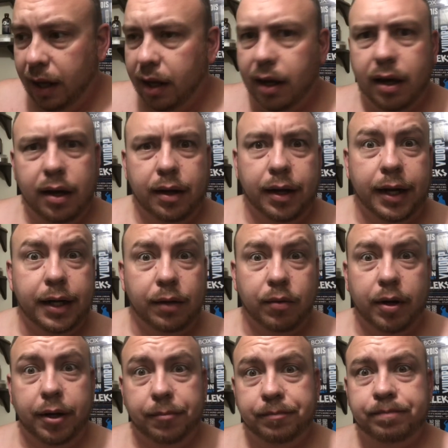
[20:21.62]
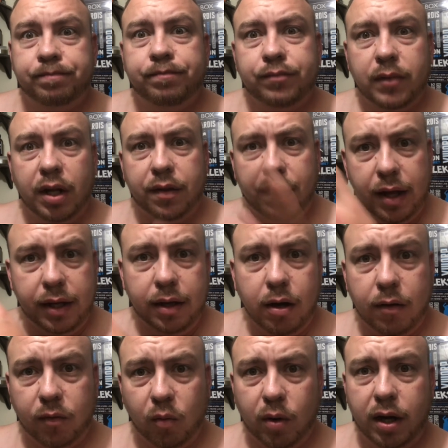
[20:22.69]
Anyway, thank
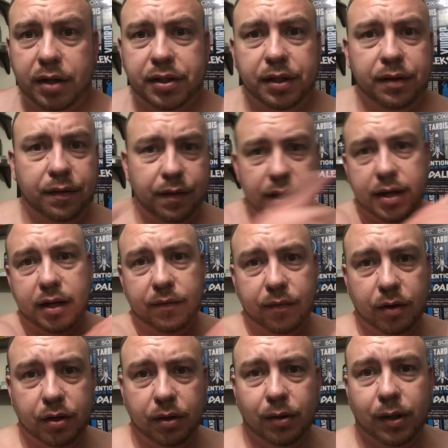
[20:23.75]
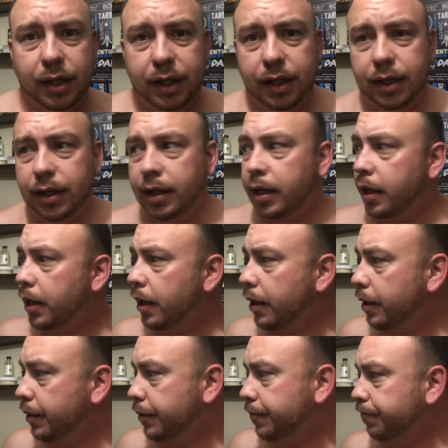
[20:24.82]
y'all for watching. Thank you for tuning in.
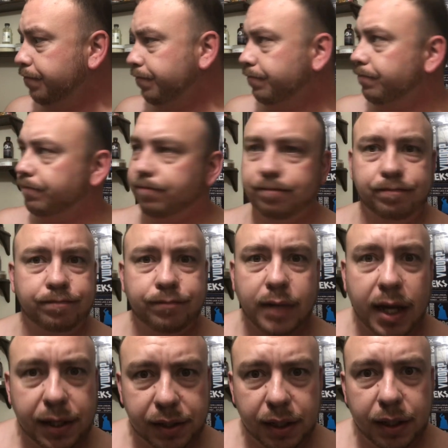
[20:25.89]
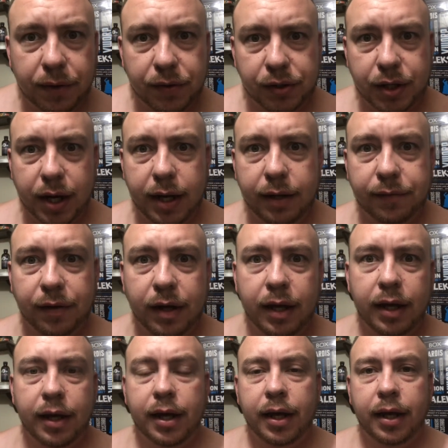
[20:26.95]
That's the end of the shave.
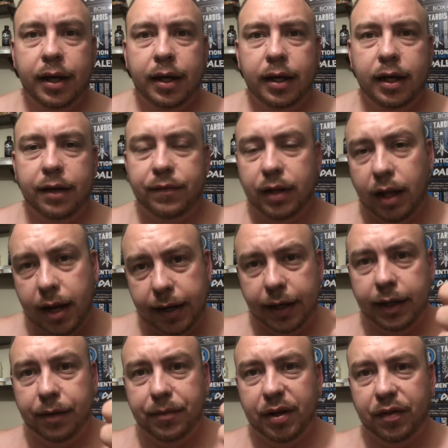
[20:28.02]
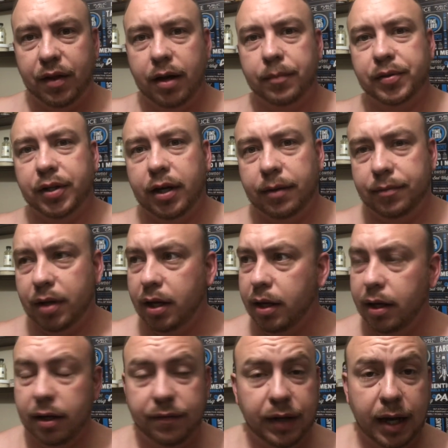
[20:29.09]
If you liked it, give me a thumbs up.
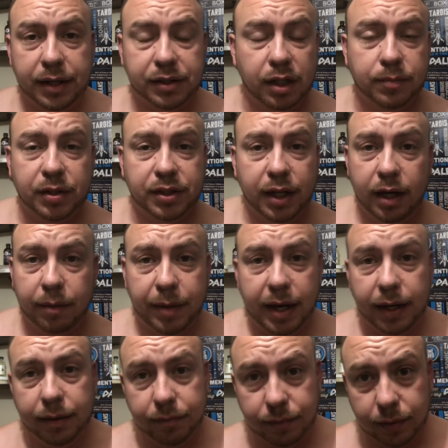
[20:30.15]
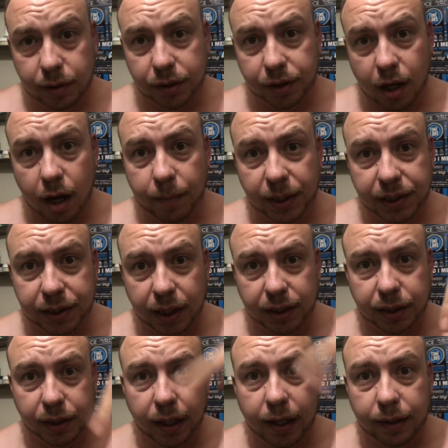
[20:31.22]
If you got something to say about it, there's a comment
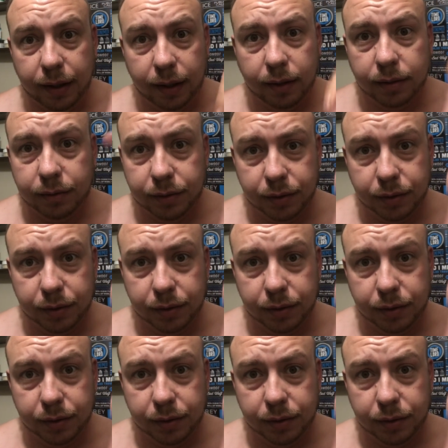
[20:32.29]
section down there.